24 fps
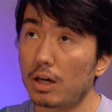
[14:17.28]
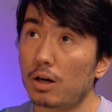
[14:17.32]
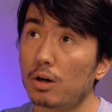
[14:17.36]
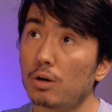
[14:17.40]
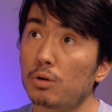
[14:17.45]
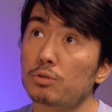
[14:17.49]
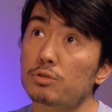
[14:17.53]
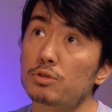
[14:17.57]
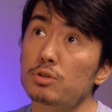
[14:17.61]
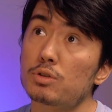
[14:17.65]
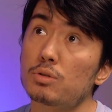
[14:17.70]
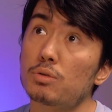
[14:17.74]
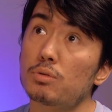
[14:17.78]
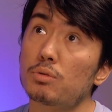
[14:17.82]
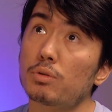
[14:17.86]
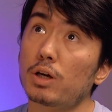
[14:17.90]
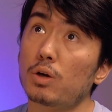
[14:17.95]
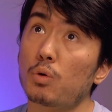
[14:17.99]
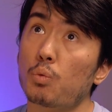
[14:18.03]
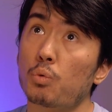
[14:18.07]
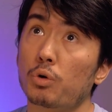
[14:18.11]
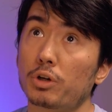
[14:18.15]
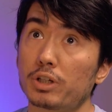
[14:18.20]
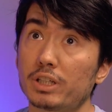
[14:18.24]
Also,
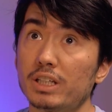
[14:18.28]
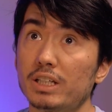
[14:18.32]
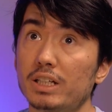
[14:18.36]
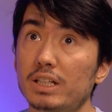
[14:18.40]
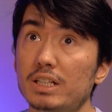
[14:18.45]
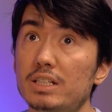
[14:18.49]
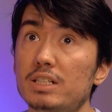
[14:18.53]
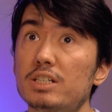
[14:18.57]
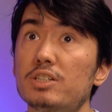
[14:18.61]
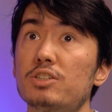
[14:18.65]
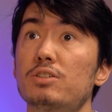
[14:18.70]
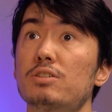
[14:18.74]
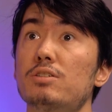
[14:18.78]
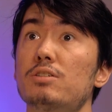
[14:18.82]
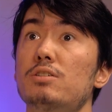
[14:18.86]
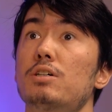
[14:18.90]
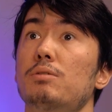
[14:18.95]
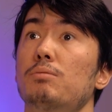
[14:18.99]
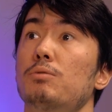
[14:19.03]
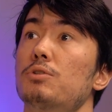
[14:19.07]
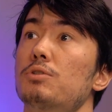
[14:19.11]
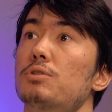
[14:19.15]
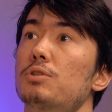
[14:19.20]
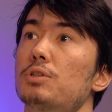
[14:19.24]
like, working conditions
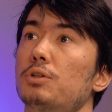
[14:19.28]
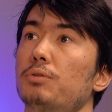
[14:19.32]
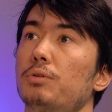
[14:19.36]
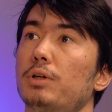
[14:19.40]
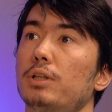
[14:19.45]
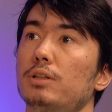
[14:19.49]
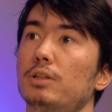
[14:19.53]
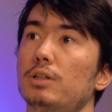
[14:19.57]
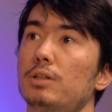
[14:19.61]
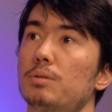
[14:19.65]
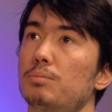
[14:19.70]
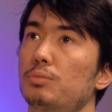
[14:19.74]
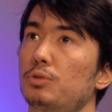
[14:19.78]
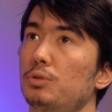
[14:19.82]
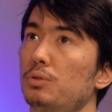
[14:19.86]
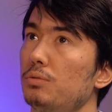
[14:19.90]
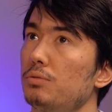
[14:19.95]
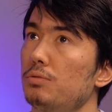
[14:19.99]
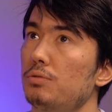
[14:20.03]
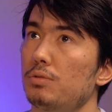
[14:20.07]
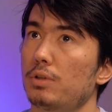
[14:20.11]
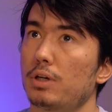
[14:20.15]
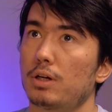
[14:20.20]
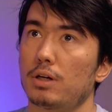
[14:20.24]
have also greatly
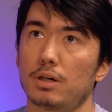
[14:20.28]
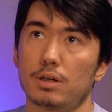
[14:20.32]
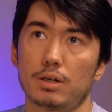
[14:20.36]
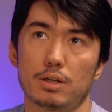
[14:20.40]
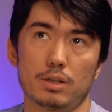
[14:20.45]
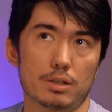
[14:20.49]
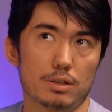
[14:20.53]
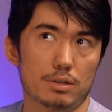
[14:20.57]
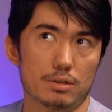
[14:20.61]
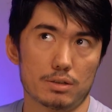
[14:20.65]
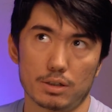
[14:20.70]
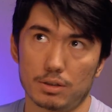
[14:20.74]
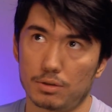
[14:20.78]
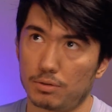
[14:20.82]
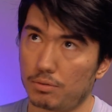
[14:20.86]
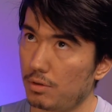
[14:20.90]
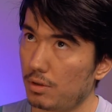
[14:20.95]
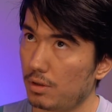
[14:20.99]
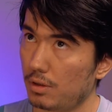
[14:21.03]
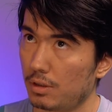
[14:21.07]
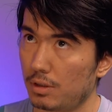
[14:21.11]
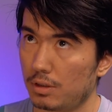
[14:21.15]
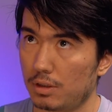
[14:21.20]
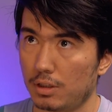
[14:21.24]
improved, and I don't
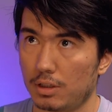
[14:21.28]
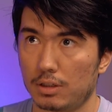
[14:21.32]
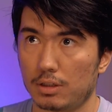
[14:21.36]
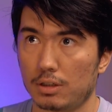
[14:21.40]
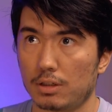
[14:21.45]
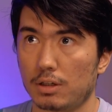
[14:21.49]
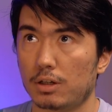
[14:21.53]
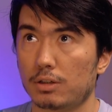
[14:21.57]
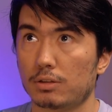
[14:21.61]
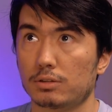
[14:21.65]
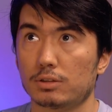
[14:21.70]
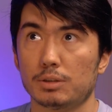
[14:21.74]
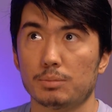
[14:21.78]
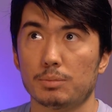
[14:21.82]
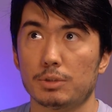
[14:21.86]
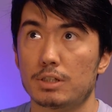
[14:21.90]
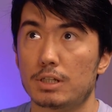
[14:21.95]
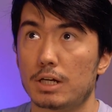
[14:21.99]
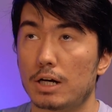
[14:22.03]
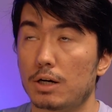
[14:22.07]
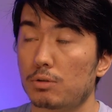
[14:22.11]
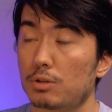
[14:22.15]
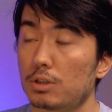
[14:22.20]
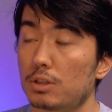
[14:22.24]
think that can hardly be
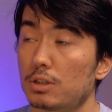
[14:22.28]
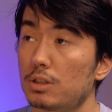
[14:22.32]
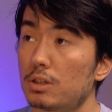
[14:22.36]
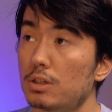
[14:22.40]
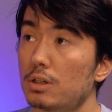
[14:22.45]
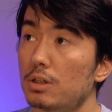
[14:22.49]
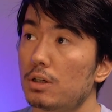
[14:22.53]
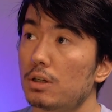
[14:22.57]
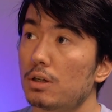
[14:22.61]
doubted.